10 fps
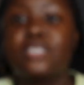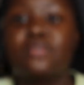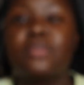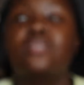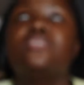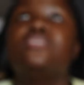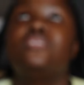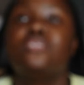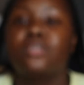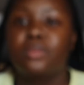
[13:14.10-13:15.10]
It smells
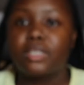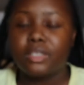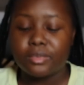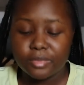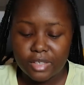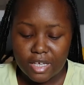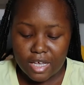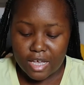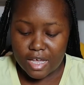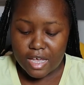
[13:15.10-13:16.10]
so good.
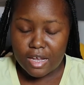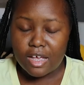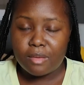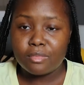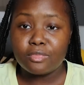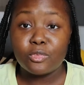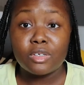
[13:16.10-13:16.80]
And I'm,